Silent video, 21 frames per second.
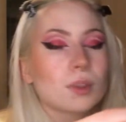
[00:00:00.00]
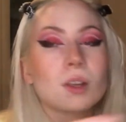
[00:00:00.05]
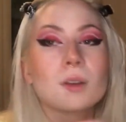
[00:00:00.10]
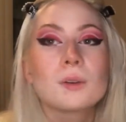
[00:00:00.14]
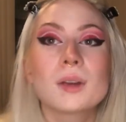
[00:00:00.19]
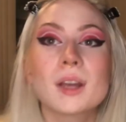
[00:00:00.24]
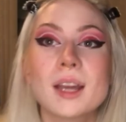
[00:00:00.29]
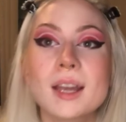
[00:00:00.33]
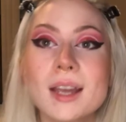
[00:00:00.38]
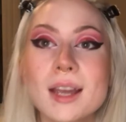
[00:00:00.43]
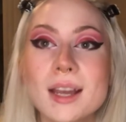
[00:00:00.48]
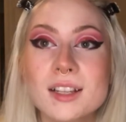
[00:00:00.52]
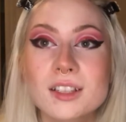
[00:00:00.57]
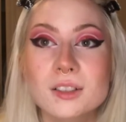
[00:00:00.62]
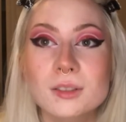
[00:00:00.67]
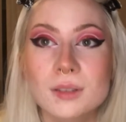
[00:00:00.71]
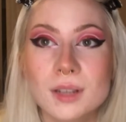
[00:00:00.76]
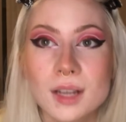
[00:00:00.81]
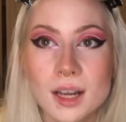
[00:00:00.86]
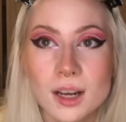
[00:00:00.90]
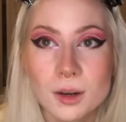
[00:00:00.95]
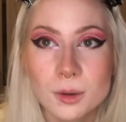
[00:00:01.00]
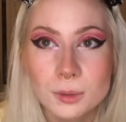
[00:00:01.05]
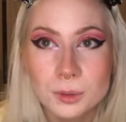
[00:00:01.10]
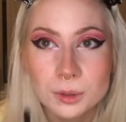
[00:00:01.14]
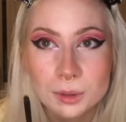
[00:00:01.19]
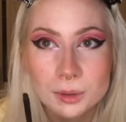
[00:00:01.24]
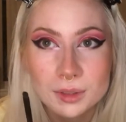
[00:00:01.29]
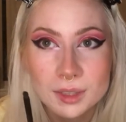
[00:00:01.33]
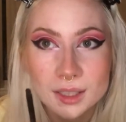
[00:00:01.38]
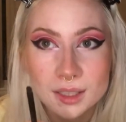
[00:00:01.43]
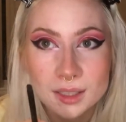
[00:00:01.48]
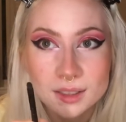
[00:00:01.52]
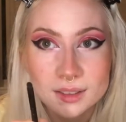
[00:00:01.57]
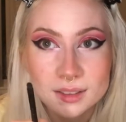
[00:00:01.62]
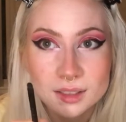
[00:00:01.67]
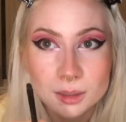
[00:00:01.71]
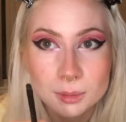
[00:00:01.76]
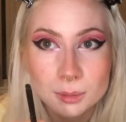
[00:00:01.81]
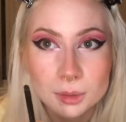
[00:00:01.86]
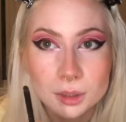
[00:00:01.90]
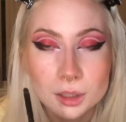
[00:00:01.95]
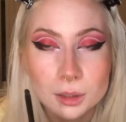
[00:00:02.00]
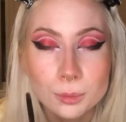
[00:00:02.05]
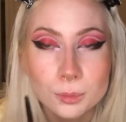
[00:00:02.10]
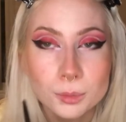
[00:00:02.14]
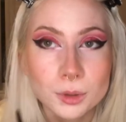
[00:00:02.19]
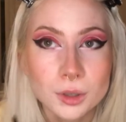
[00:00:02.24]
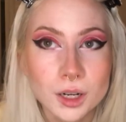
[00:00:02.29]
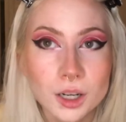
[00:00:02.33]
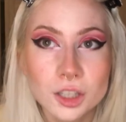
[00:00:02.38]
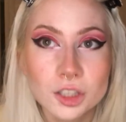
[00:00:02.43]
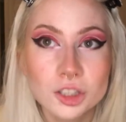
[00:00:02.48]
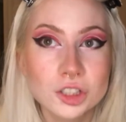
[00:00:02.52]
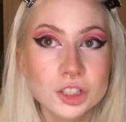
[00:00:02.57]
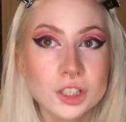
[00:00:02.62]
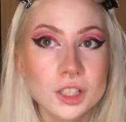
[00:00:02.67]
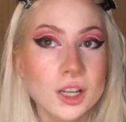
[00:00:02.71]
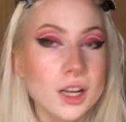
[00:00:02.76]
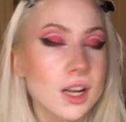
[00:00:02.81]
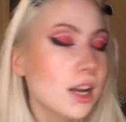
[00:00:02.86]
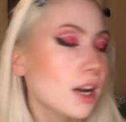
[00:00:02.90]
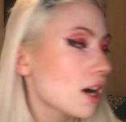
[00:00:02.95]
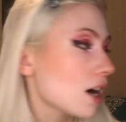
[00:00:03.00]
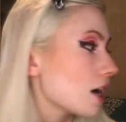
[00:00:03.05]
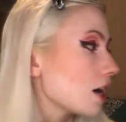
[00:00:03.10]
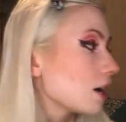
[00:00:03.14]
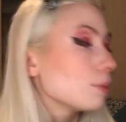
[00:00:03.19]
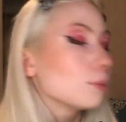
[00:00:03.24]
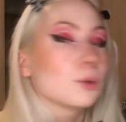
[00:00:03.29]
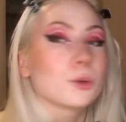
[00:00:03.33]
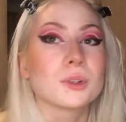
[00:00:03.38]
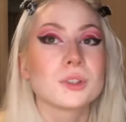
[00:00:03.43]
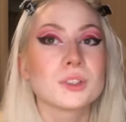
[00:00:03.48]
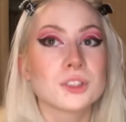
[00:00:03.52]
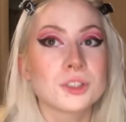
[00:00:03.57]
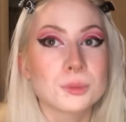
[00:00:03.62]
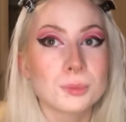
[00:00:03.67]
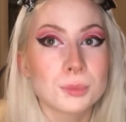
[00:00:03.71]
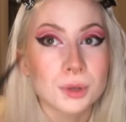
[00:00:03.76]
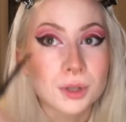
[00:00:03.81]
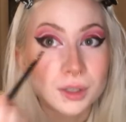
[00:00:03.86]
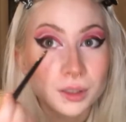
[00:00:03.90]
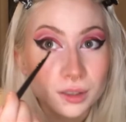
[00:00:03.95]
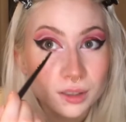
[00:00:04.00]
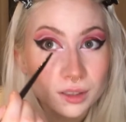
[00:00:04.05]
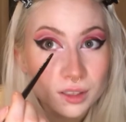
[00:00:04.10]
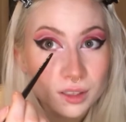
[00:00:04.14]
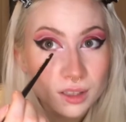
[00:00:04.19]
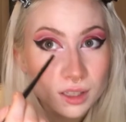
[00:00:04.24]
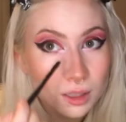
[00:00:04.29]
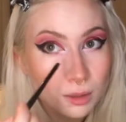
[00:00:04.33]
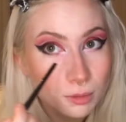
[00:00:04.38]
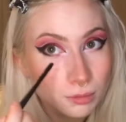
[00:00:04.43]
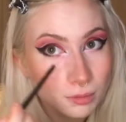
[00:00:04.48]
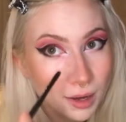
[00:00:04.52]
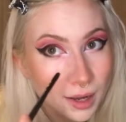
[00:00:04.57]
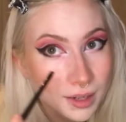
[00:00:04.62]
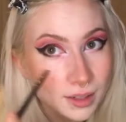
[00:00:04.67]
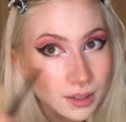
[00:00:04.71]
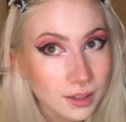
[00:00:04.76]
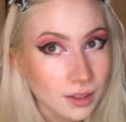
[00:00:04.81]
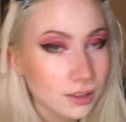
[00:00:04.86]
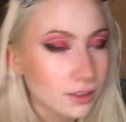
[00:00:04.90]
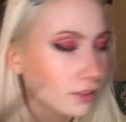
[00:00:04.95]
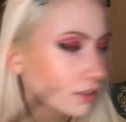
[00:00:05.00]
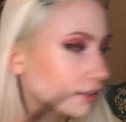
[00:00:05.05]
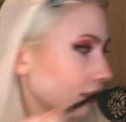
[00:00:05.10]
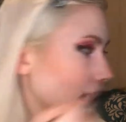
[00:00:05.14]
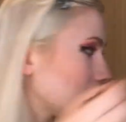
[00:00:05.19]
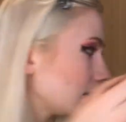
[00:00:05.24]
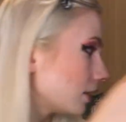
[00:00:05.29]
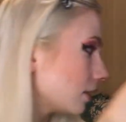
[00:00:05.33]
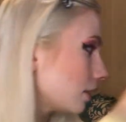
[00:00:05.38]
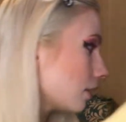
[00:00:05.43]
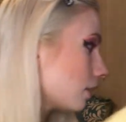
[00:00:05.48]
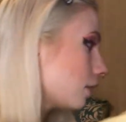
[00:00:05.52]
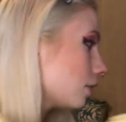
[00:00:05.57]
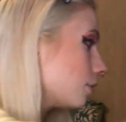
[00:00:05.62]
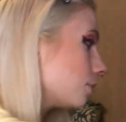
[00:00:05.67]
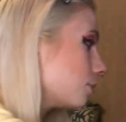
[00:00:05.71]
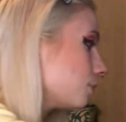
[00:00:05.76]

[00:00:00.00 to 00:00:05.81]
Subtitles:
Okay, and so now using a similar brush, I'm going to put the red underneath.